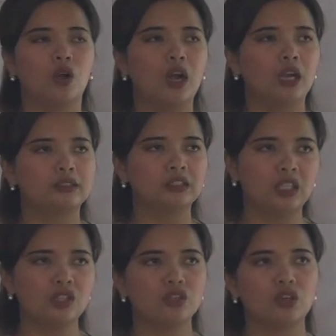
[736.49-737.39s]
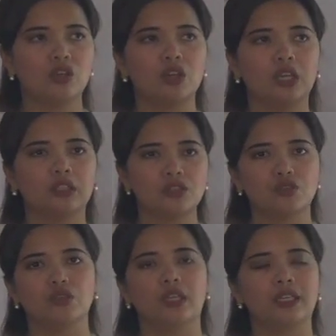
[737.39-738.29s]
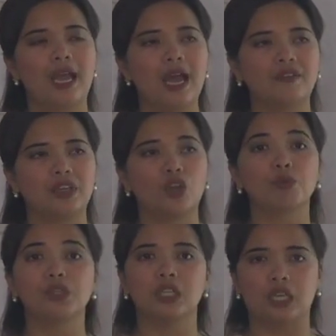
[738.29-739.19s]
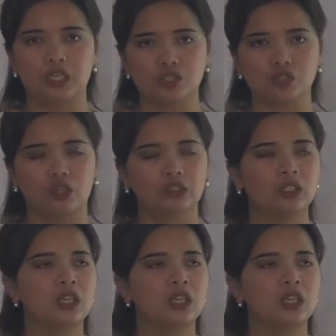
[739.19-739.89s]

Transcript: the teacher and the student have a communication.